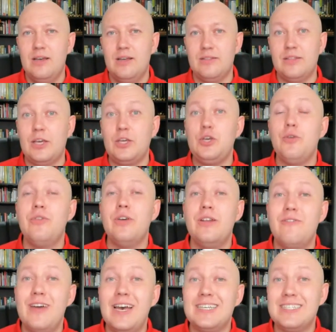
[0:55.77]
that you've
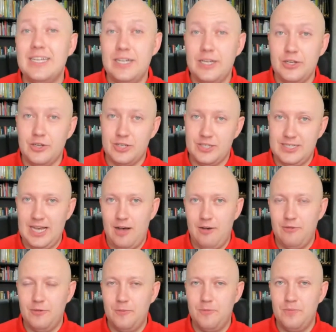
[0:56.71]
invested in
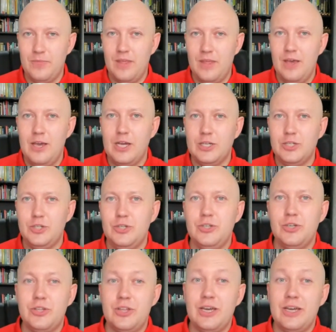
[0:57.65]
yourself. Do
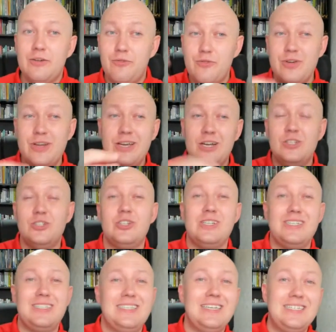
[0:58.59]
you think
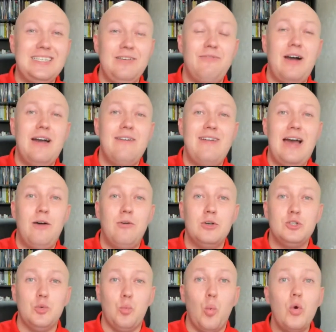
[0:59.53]
365
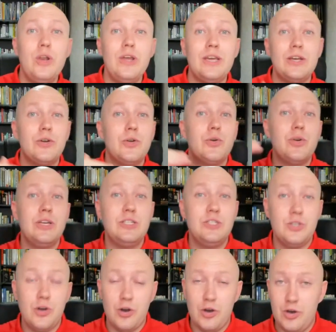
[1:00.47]
hours would
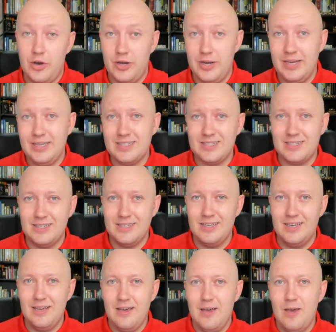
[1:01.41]
increase your earnings,
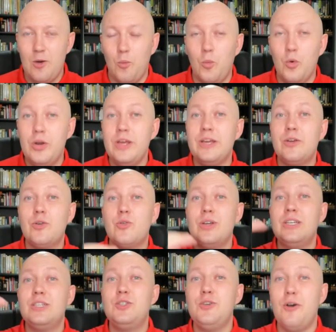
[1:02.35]
would
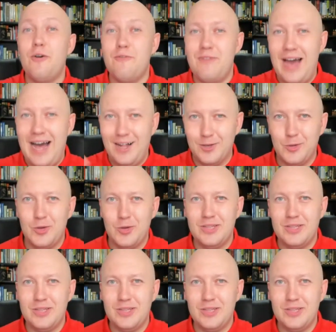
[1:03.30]
increase your value